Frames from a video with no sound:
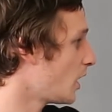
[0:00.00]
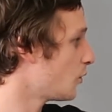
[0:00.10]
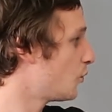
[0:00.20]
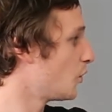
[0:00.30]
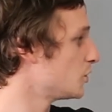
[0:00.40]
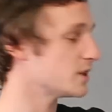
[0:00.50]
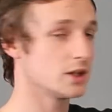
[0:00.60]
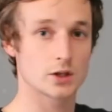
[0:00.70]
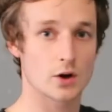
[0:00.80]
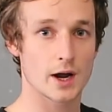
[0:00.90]
our foot in
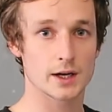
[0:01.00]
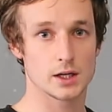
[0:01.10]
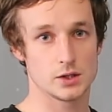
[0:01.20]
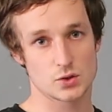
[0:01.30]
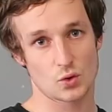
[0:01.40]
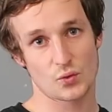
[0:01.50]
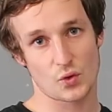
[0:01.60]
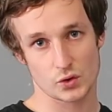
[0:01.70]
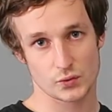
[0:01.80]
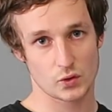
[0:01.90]
the crack in a sort of
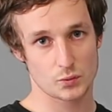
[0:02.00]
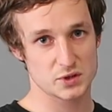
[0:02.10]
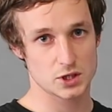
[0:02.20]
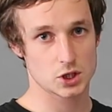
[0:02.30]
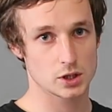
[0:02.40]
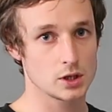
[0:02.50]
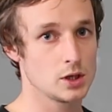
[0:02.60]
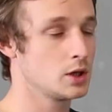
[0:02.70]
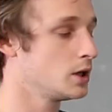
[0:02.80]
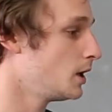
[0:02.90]
frogged foot position,
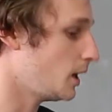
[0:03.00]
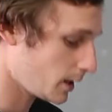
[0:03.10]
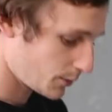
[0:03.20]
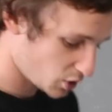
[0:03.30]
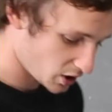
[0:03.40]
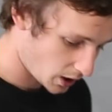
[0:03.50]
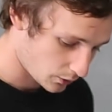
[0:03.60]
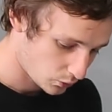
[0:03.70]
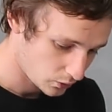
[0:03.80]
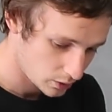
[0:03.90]
and then we're going to
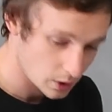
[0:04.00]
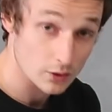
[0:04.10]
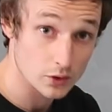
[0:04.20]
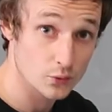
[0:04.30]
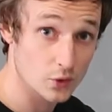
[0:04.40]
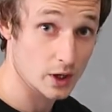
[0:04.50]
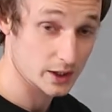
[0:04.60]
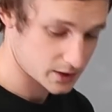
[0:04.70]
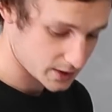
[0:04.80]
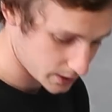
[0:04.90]
have our other foot, like
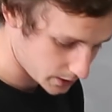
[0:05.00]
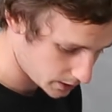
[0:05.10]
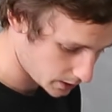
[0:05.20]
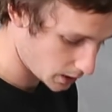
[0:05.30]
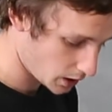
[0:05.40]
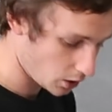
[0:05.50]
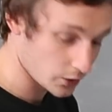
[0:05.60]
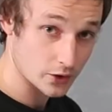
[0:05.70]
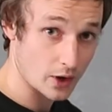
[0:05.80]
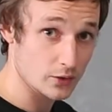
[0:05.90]
I said, on
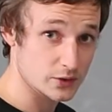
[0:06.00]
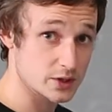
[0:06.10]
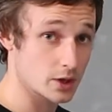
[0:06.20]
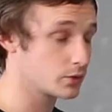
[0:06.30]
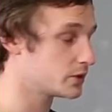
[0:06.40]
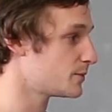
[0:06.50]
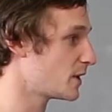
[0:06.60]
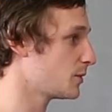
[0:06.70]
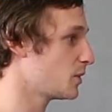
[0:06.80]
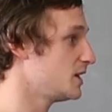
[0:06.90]
the ground to start with to
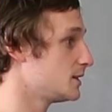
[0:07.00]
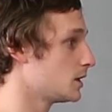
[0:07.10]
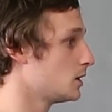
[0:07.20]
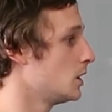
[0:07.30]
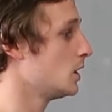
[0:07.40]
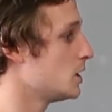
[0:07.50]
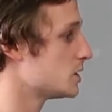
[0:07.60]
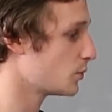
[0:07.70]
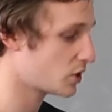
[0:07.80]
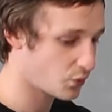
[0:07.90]
make it a bit easier.
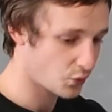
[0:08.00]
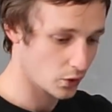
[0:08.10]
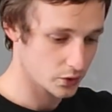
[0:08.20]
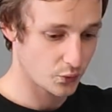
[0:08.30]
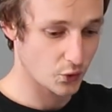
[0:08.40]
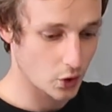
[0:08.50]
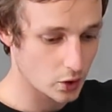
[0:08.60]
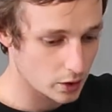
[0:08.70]
So with the frogged foot,